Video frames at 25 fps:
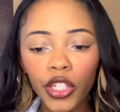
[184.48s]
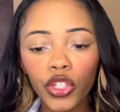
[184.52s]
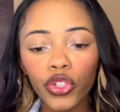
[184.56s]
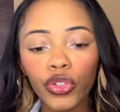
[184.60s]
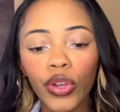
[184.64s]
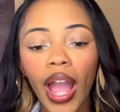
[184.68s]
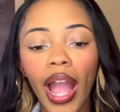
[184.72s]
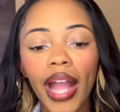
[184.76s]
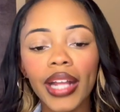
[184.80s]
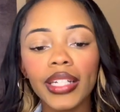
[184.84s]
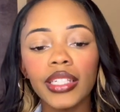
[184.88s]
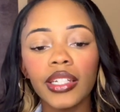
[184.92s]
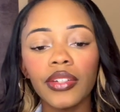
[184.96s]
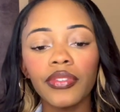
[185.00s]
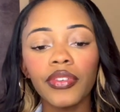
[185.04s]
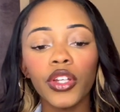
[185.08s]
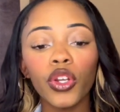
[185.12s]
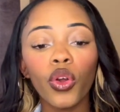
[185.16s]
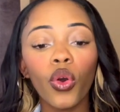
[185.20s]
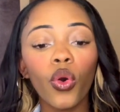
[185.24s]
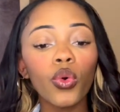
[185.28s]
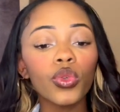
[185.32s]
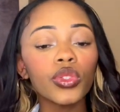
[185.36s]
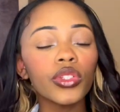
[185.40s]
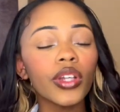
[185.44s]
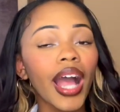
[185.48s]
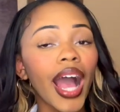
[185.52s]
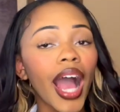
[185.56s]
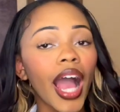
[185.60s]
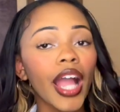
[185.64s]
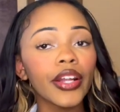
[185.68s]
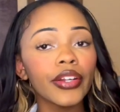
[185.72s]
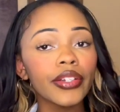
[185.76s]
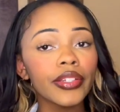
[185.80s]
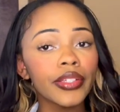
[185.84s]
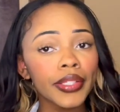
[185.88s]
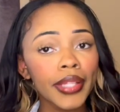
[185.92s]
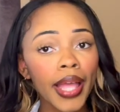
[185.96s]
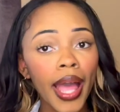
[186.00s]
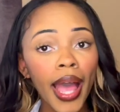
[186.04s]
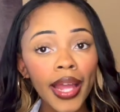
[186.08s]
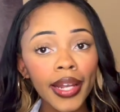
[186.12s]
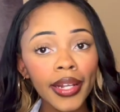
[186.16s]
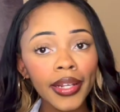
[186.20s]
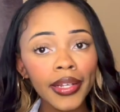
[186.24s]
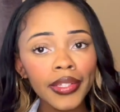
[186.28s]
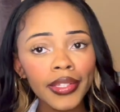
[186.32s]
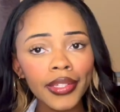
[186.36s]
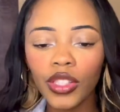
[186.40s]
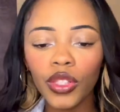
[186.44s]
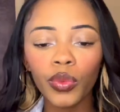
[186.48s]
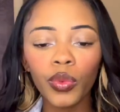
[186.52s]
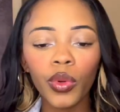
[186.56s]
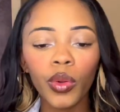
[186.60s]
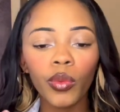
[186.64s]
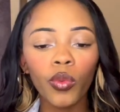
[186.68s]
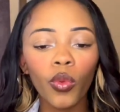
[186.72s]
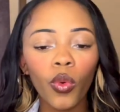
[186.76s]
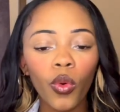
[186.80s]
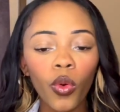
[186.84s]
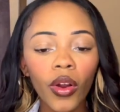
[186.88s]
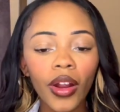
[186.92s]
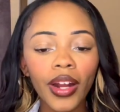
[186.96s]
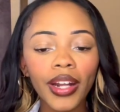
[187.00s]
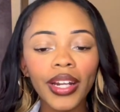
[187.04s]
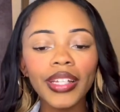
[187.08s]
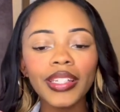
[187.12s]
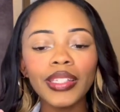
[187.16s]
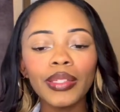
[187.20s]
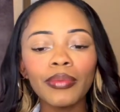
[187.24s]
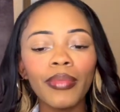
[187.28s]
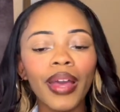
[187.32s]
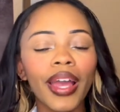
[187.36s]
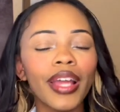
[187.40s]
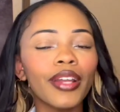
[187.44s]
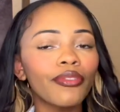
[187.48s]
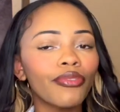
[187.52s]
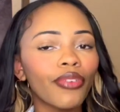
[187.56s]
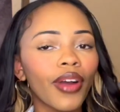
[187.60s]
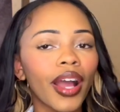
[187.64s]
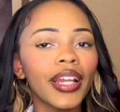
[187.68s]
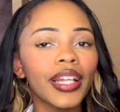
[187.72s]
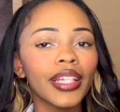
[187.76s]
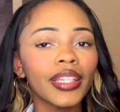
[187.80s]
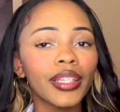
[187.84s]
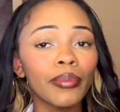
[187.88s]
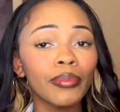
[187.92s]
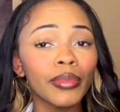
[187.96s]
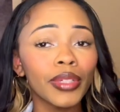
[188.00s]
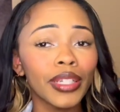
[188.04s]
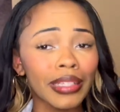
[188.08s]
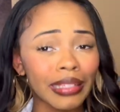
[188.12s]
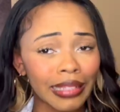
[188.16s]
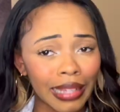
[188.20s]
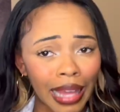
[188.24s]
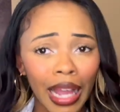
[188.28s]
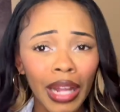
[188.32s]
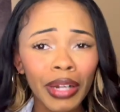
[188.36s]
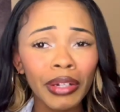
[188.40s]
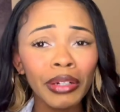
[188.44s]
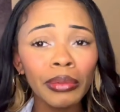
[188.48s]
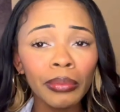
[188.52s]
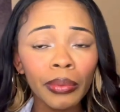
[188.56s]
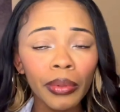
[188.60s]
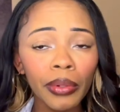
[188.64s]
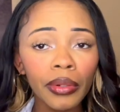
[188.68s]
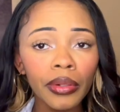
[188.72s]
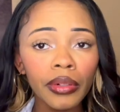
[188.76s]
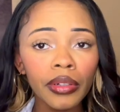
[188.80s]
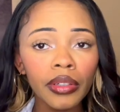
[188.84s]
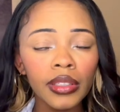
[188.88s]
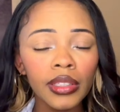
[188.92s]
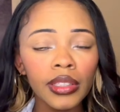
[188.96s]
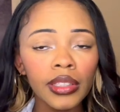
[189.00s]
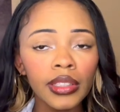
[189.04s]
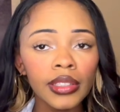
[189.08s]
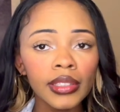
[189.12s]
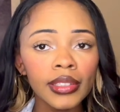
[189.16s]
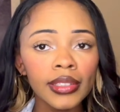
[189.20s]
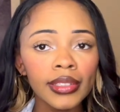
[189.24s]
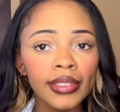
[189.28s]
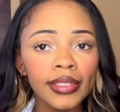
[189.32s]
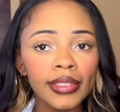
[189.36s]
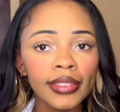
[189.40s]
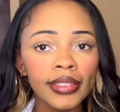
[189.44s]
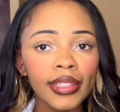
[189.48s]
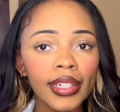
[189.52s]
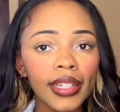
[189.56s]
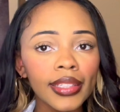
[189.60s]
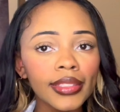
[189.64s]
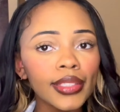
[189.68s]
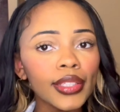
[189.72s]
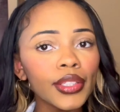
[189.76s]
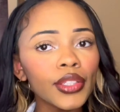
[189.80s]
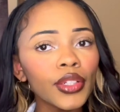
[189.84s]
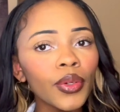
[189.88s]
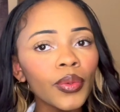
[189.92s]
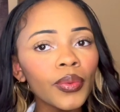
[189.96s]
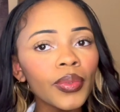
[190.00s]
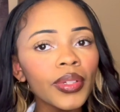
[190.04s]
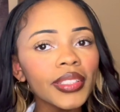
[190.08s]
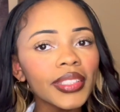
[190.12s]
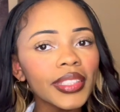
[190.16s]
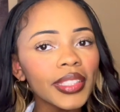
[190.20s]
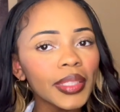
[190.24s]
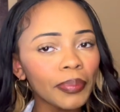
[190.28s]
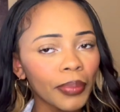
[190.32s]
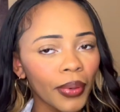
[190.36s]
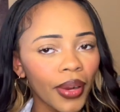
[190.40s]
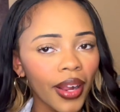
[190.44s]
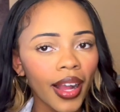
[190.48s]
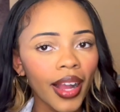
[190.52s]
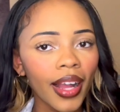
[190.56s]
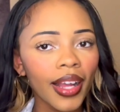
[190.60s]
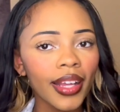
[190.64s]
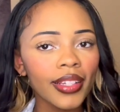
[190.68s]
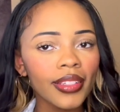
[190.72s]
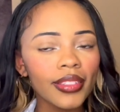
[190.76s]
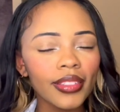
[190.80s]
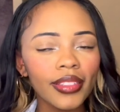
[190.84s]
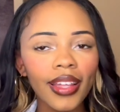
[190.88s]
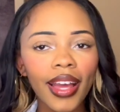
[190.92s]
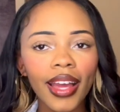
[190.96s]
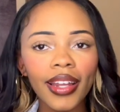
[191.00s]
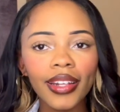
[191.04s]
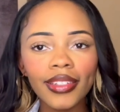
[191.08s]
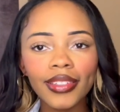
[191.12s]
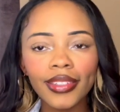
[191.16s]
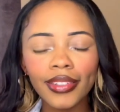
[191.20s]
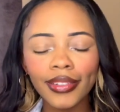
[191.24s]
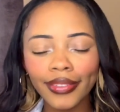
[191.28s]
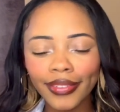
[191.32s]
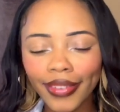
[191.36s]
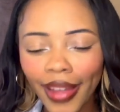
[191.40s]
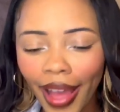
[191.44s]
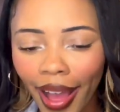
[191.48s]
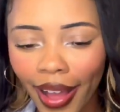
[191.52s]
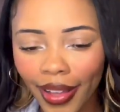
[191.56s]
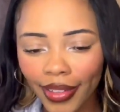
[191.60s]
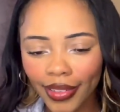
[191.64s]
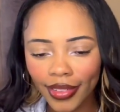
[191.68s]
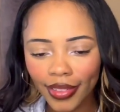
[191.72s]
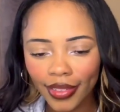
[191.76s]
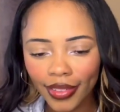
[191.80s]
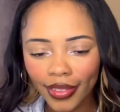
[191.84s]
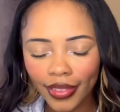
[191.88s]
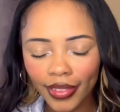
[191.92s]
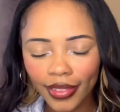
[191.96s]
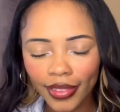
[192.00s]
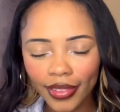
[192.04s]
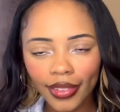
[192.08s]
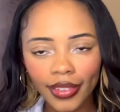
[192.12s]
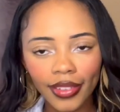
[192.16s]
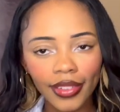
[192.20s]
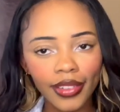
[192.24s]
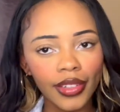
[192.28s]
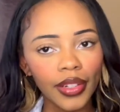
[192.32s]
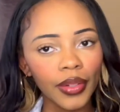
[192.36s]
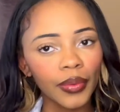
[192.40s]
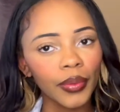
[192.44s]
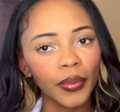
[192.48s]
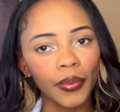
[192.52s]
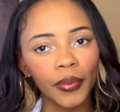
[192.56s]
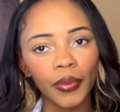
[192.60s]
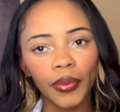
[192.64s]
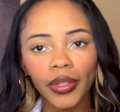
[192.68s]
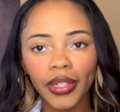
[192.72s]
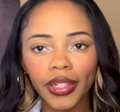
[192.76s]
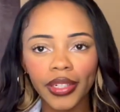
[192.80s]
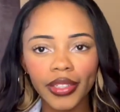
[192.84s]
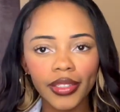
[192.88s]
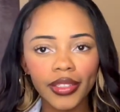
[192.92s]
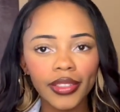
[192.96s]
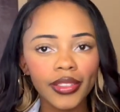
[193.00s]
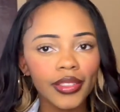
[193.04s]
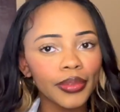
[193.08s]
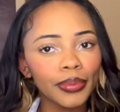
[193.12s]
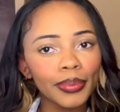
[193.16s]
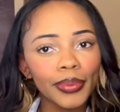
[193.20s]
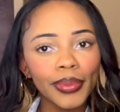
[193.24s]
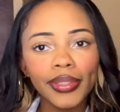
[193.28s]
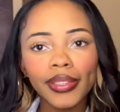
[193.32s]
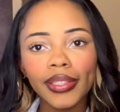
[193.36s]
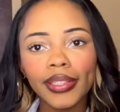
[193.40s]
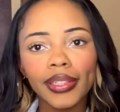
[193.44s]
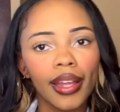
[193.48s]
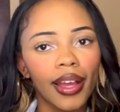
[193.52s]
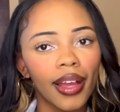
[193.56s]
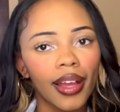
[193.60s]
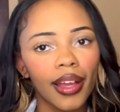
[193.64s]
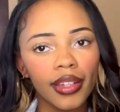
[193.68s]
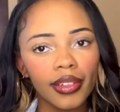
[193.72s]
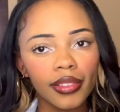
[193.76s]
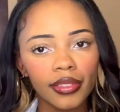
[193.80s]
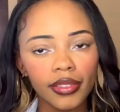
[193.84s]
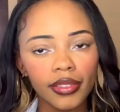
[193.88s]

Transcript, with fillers: attractive and hold a higher status. The reward is men finding them desirable. And to no one's surprise, that is not a reward. It's really not.